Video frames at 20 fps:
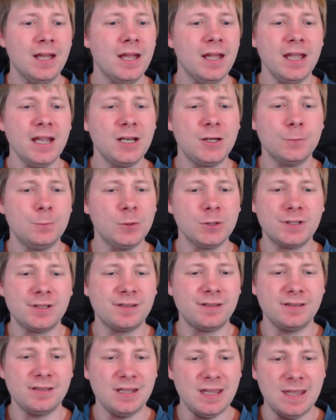It would
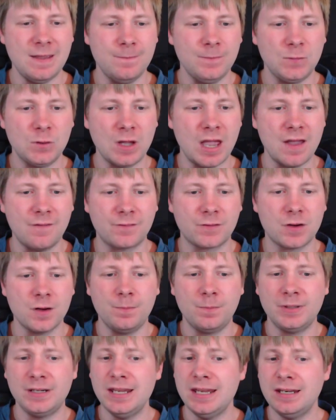seem you have
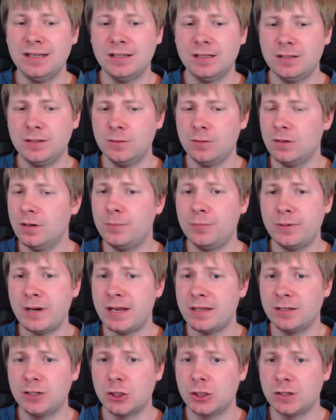completed your
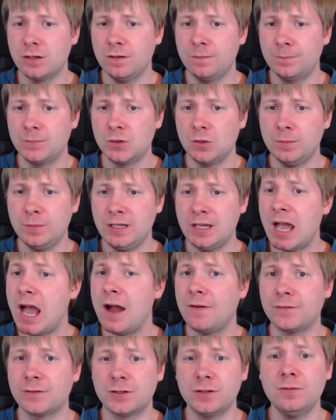apprenticeship to me
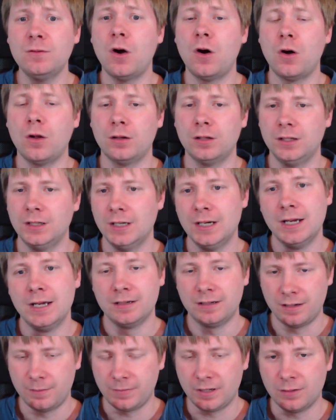after all,
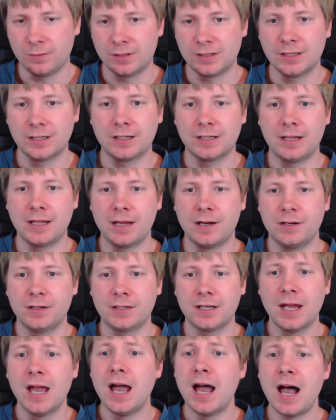Namira
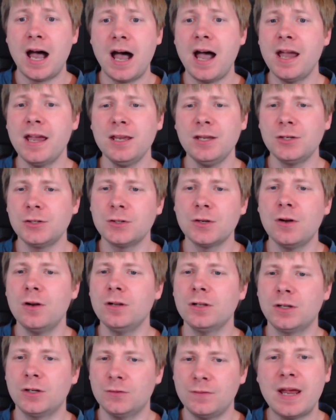declared. I
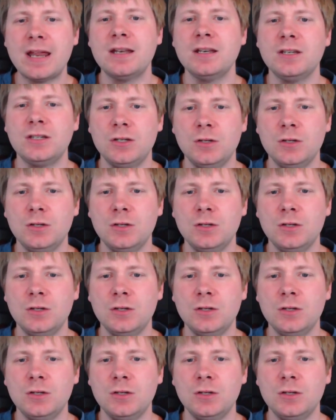shall grant